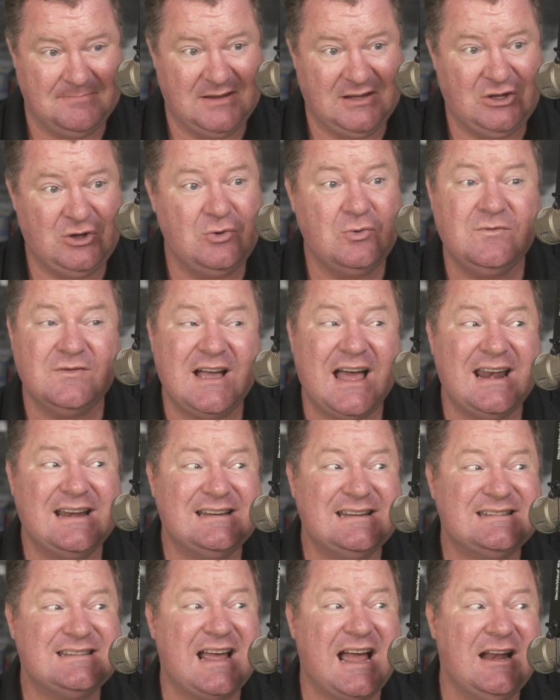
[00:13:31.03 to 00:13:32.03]
You've got to
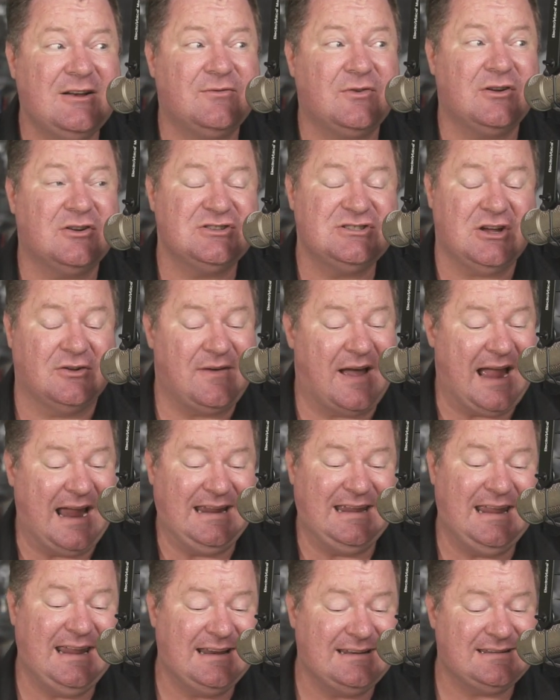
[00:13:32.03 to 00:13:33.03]
decide for yourself. I
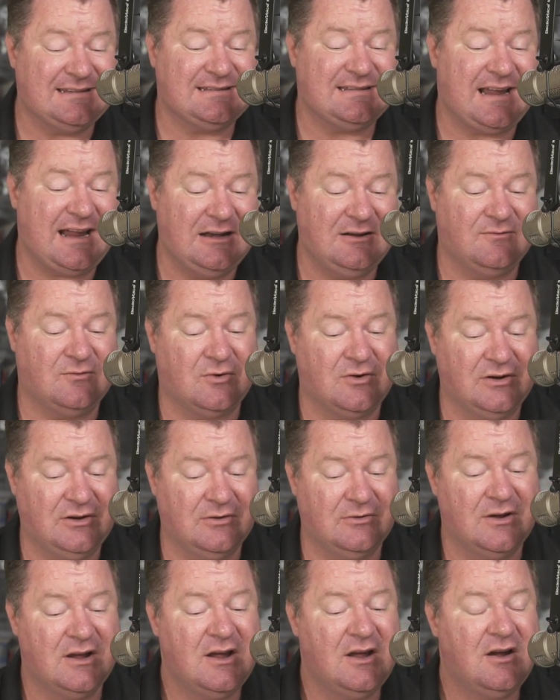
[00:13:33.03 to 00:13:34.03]
can't decide for
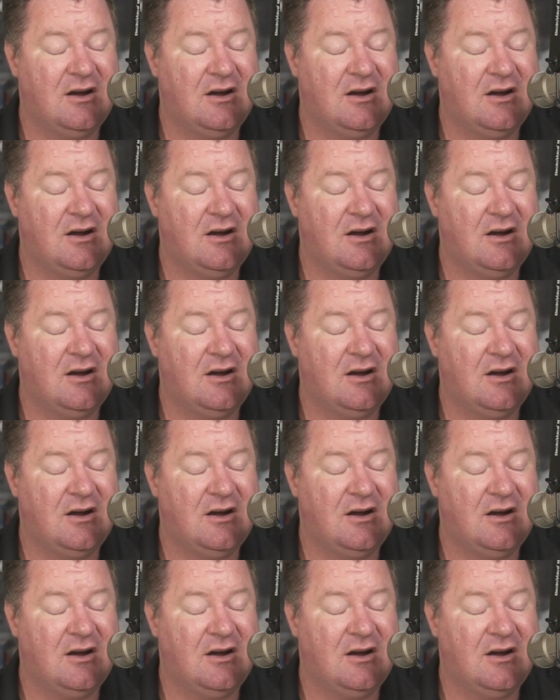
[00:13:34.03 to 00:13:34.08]
you.